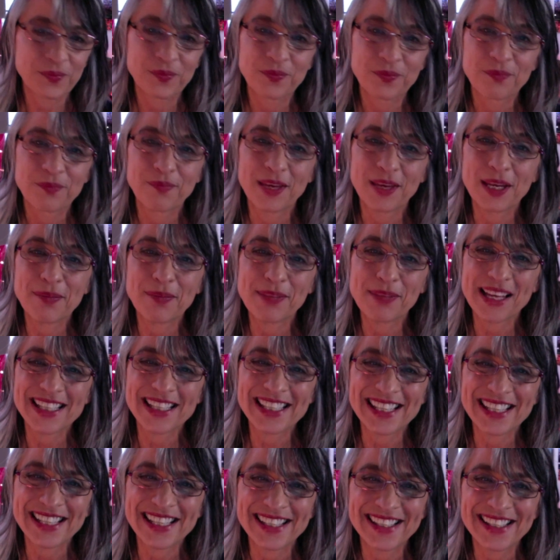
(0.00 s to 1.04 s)
Many
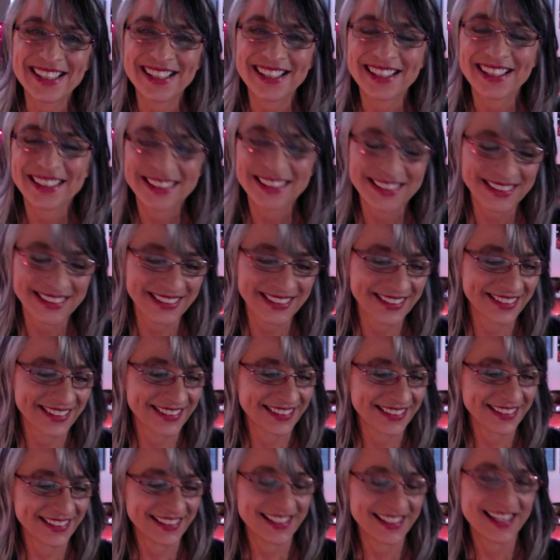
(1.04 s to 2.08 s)
blessings.
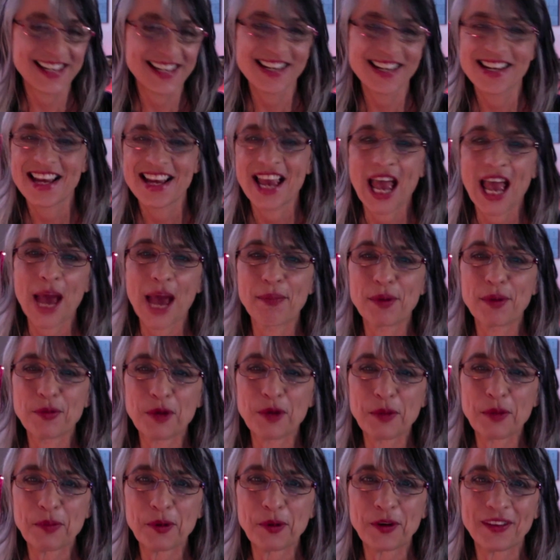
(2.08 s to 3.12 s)
Happy
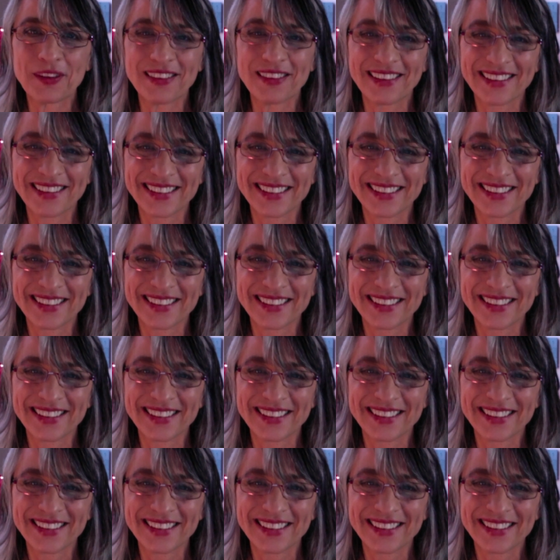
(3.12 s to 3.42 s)
rebirth.